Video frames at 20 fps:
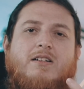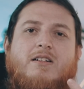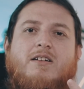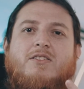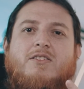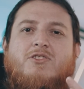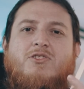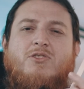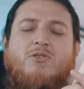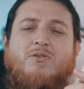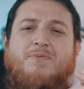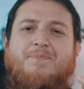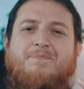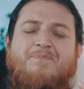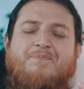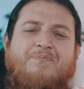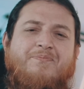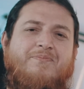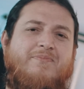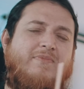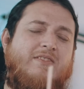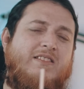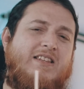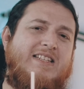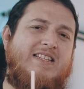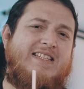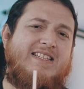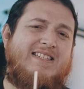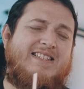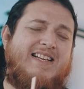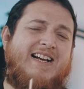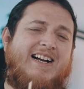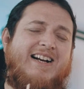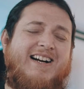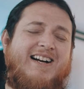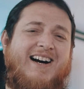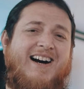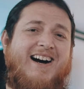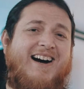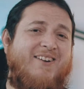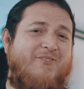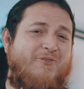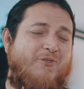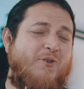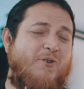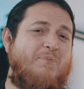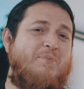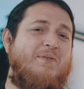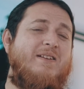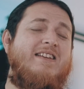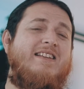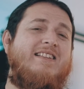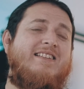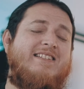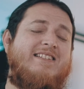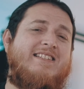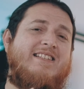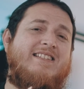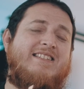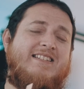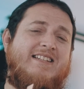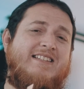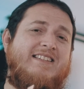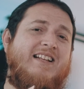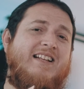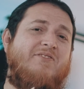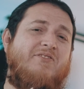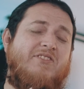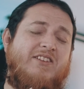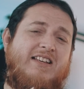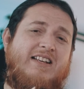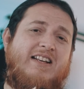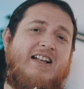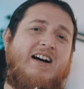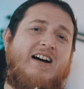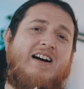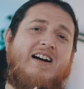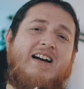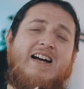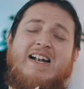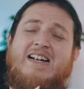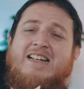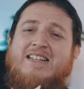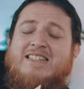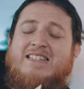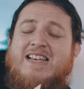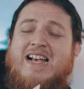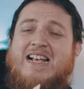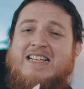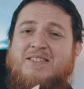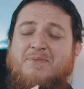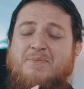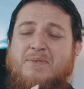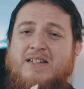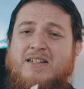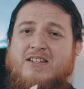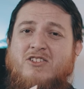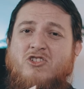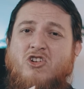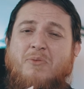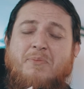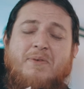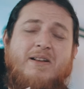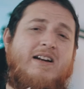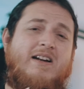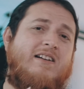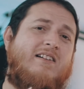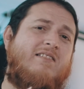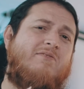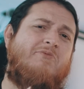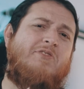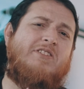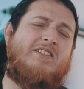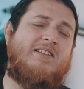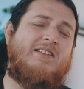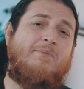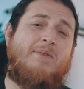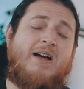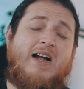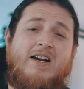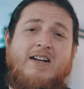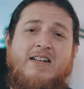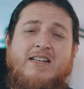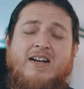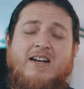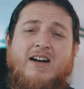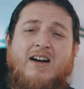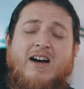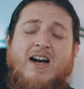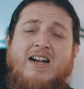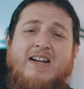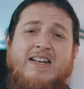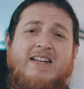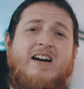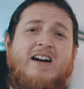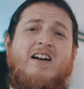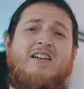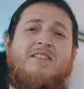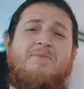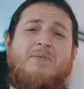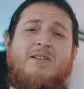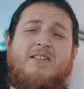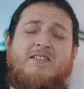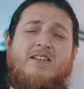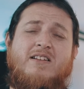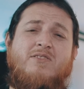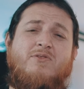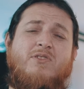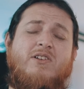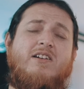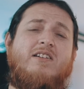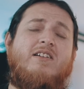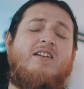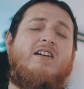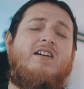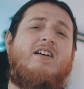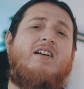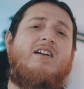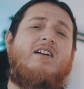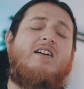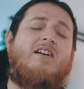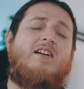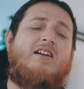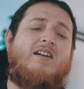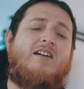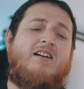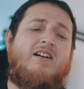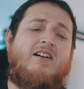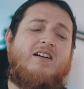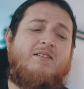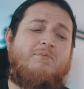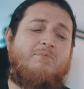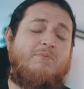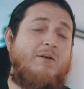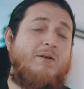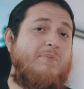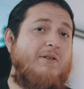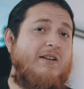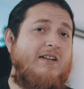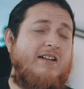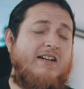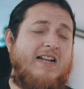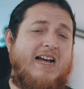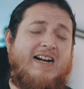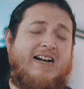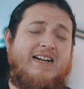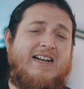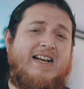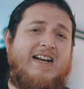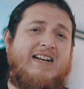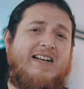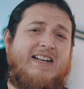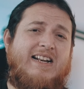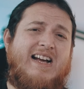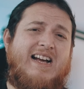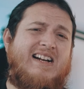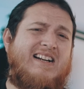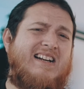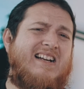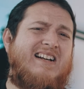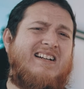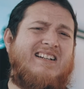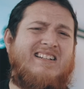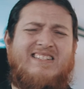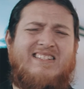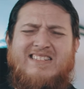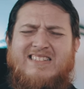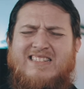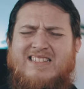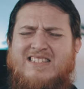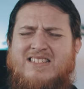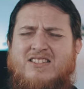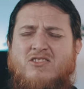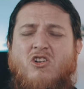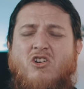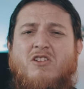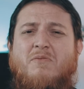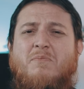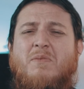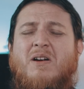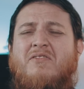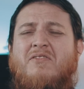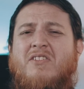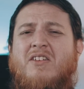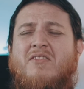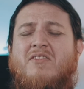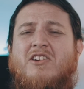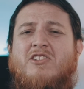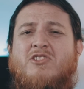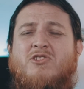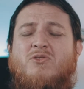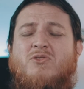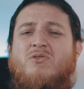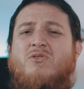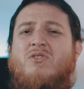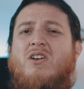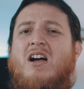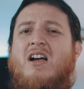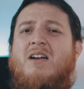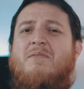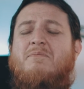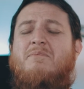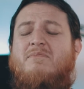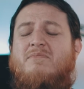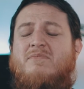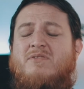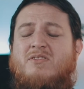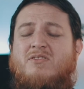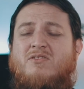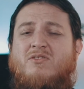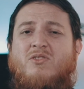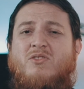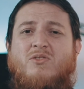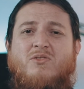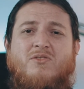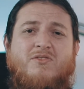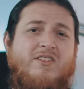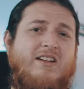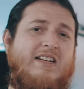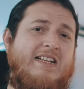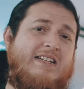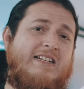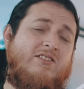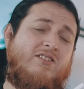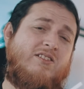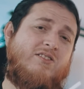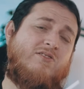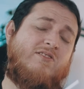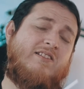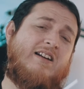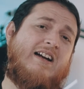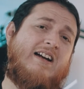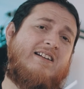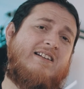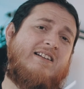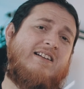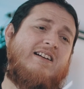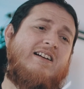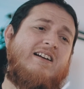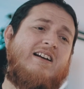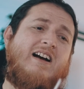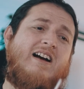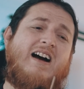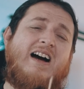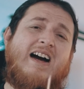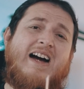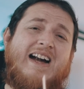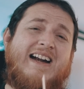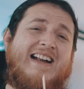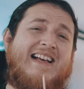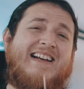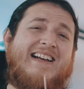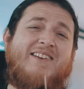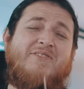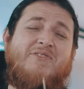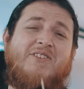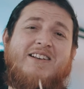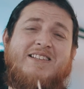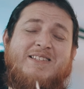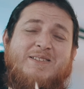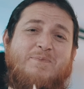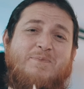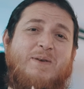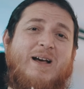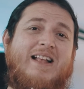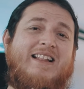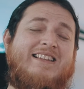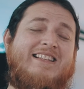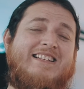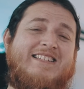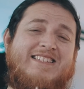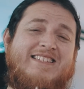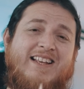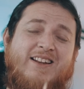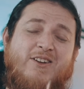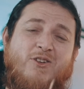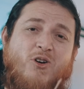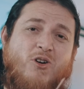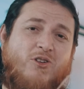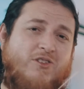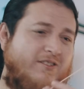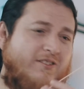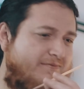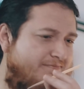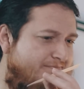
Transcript: So this is for me, this is sandal, vanilla and jasmine dominant with some aldehydes mixed into it. Maybe lang lang is not my favorite, so I'm really going to get a headache if I smell this a lot.